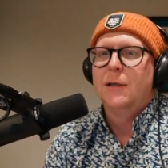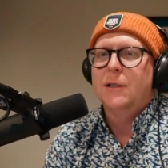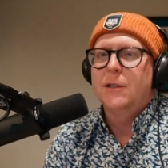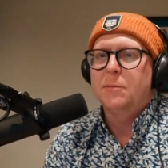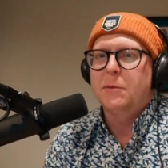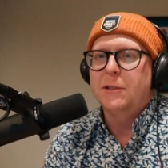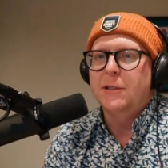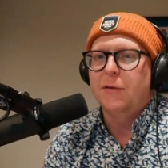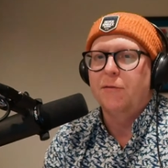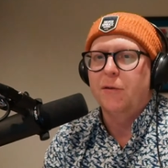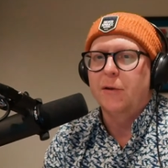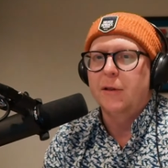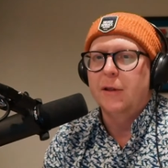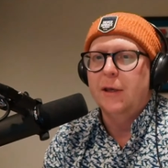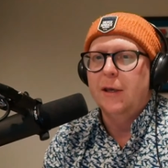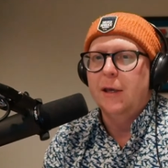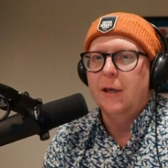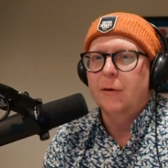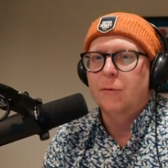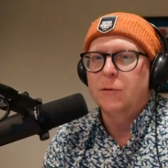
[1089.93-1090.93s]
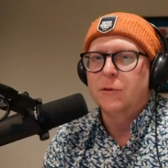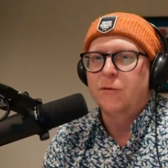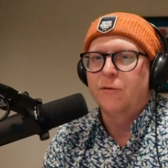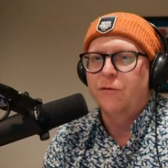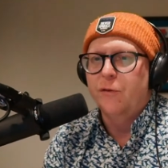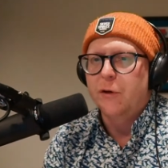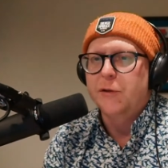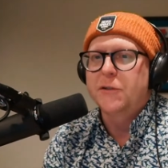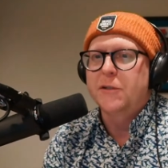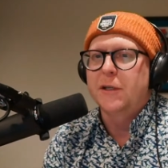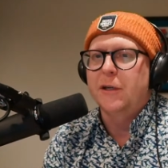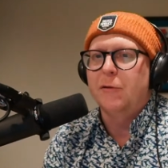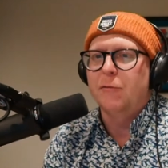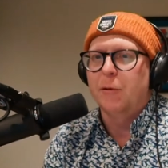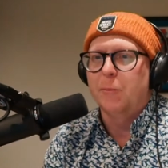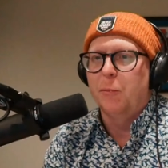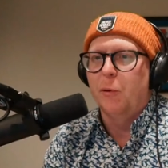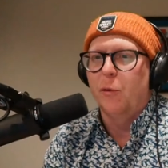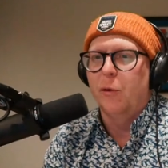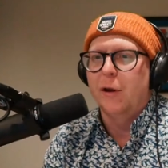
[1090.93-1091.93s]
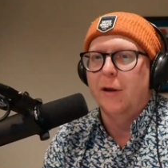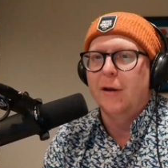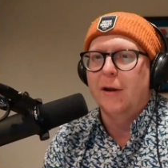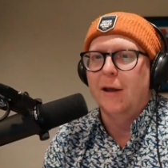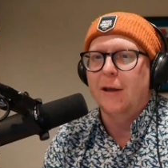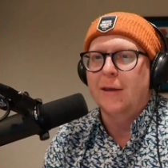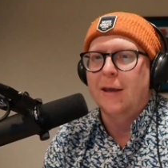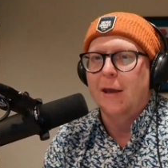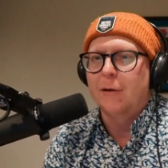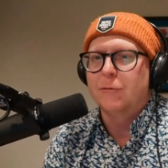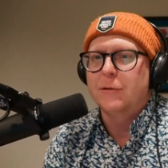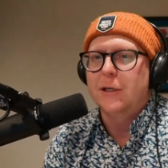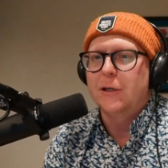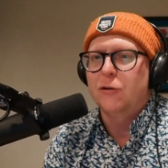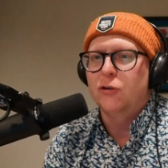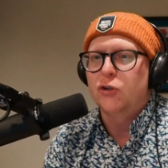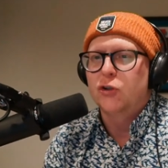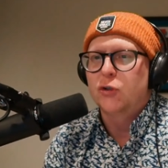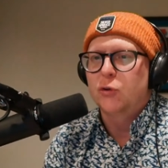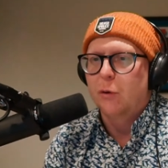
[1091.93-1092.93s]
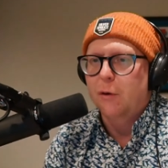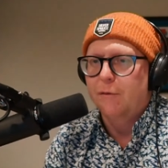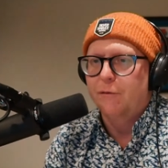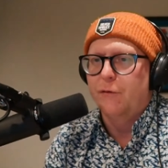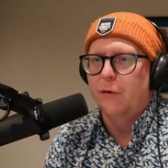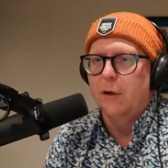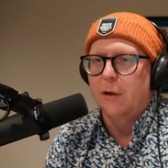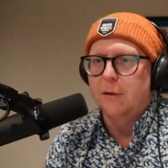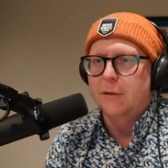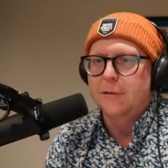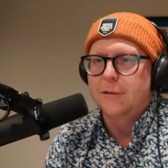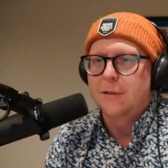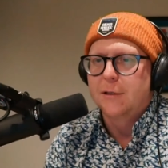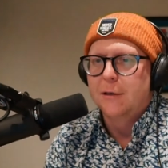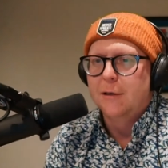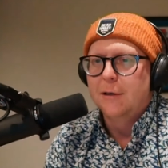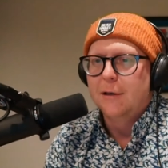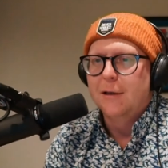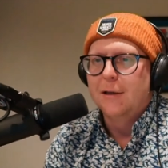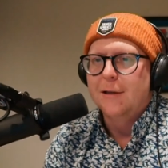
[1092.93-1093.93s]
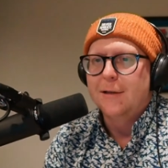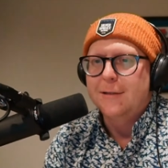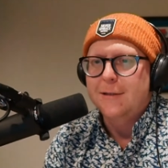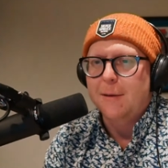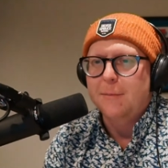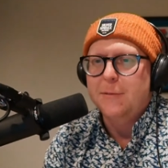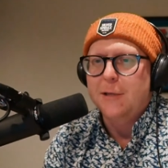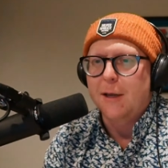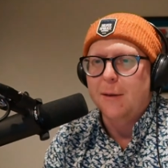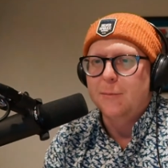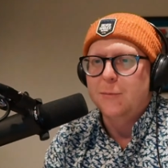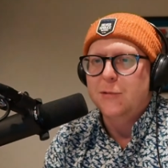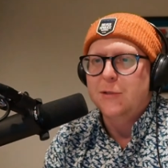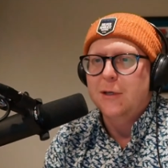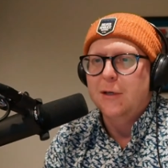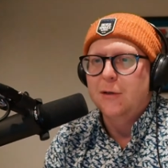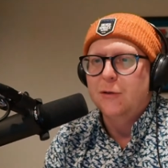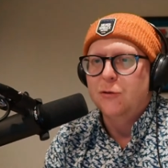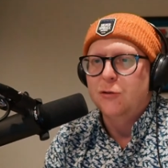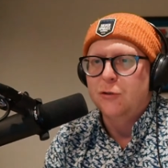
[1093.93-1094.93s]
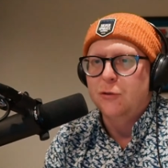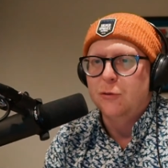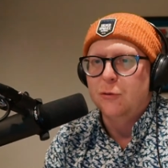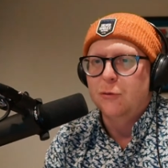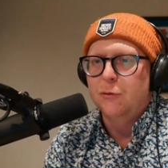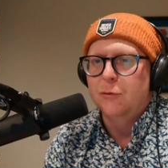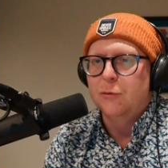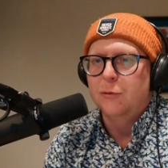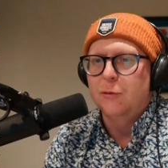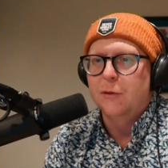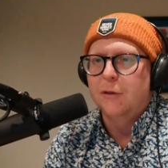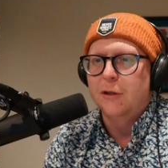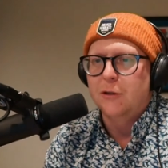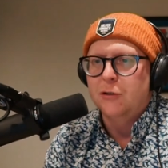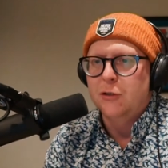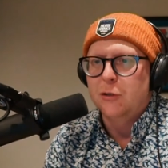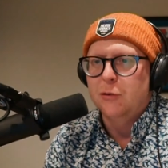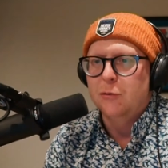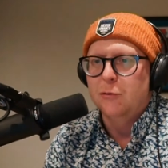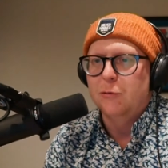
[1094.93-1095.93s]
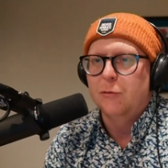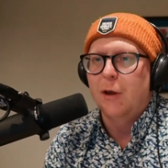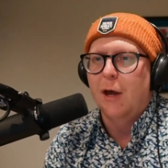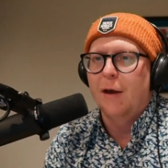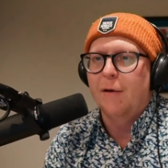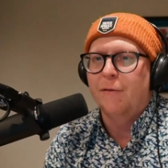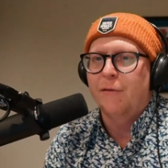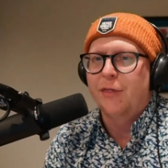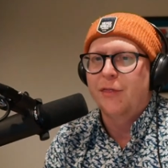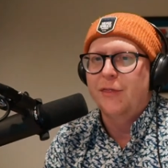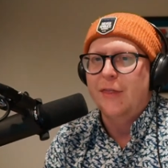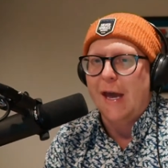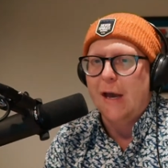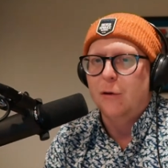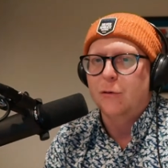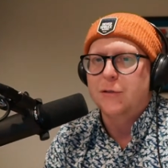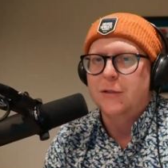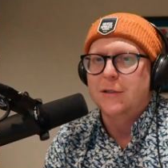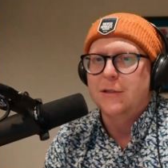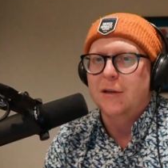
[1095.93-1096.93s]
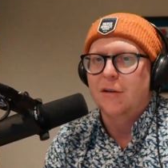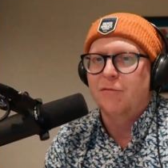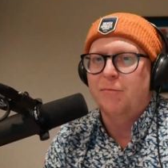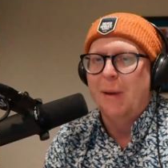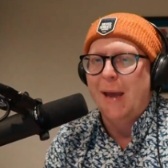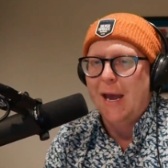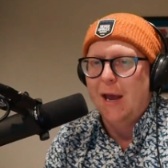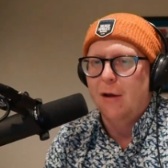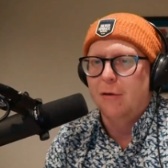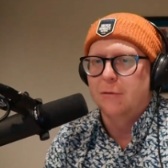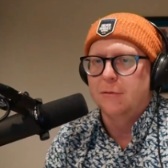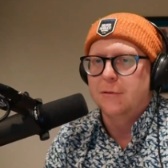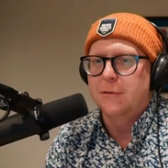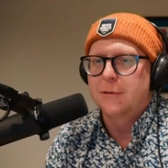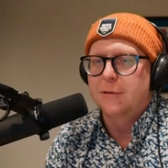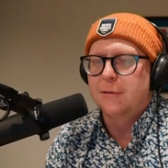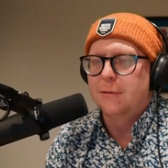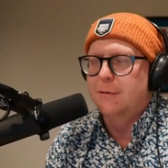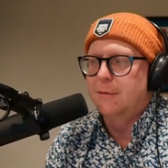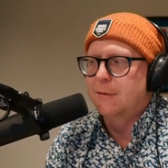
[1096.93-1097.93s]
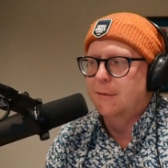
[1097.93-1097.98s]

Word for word: Specifically, it was falsely reporting accounting shortfalls, sometimes to the tune of thousands of pounds.